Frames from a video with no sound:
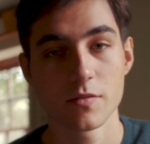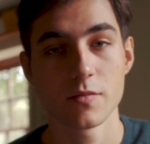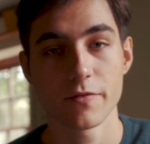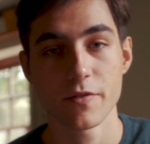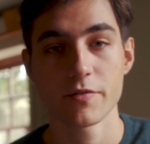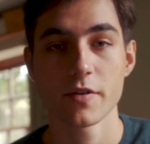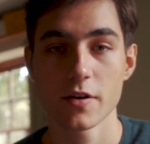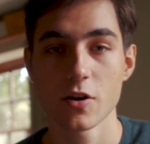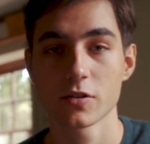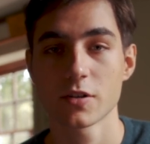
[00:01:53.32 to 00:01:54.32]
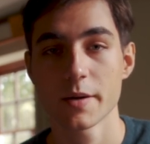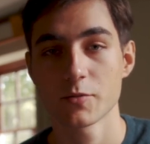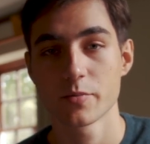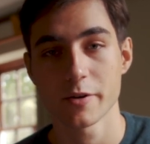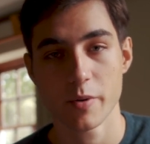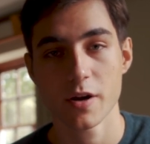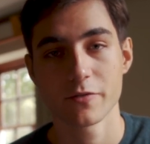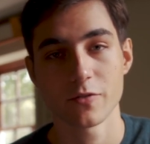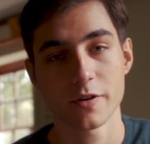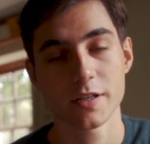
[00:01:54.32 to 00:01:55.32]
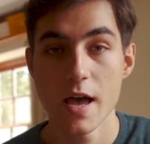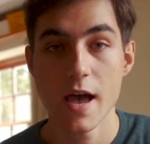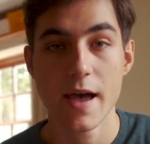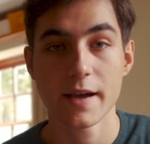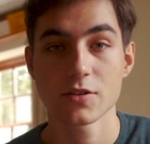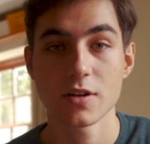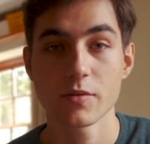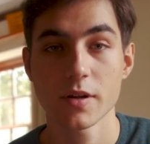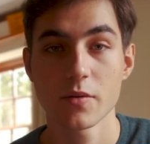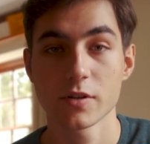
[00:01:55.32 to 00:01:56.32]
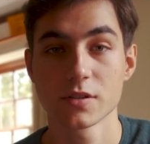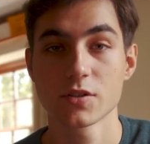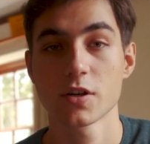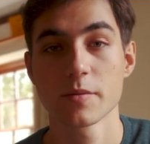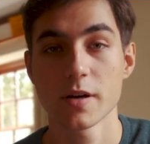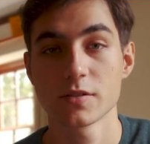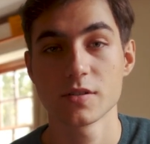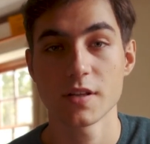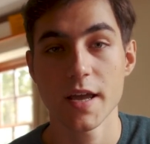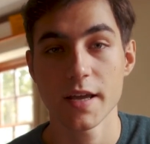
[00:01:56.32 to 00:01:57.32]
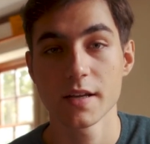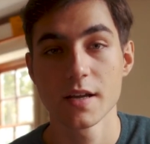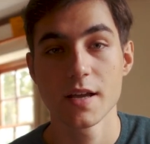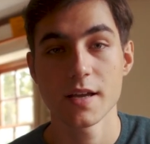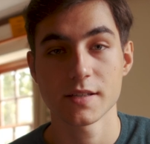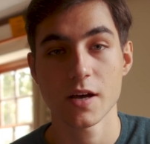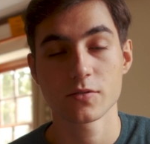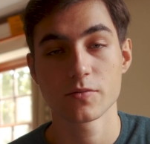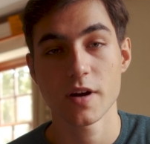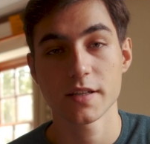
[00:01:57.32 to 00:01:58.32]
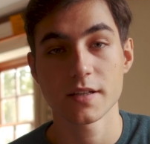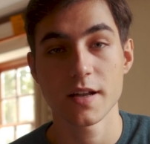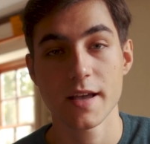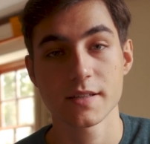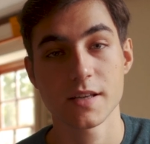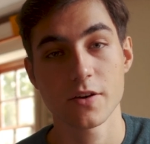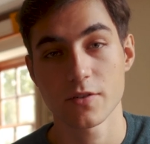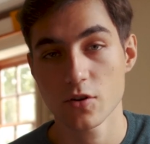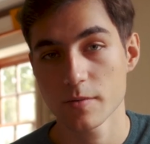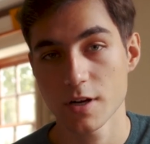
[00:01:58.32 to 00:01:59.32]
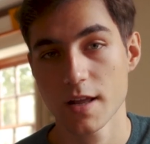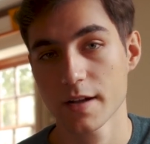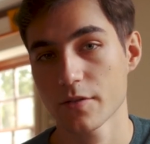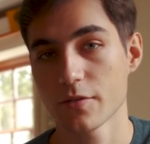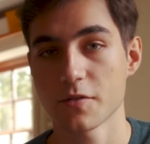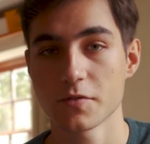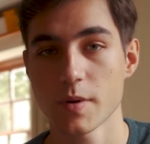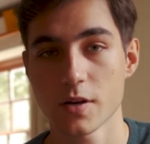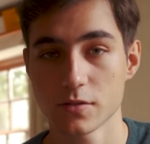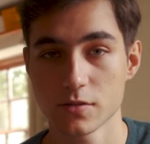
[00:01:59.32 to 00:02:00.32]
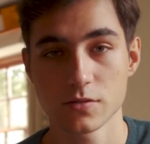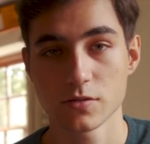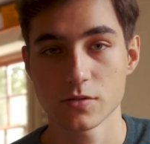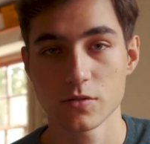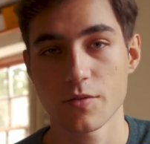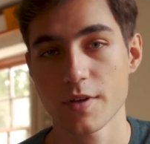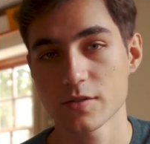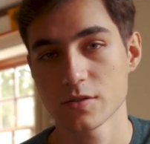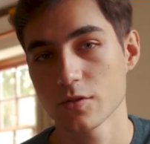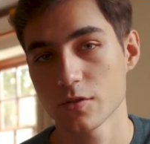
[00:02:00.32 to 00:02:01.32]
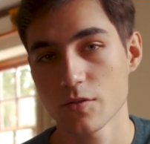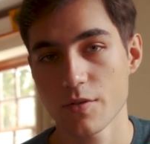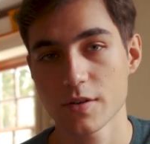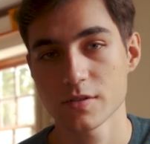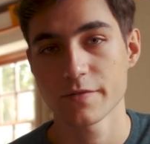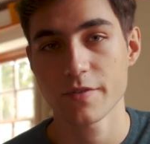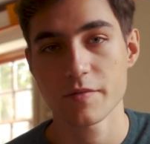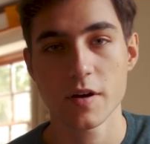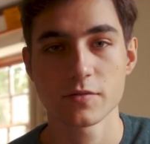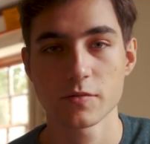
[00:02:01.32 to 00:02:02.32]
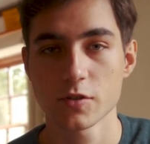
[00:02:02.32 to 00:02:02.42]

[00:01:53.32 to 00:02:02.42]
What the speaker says: a very, very long time to prepare for it. Actually, what I want to talk about today is how to write an essay of a normal length of about 2,000 or 2,500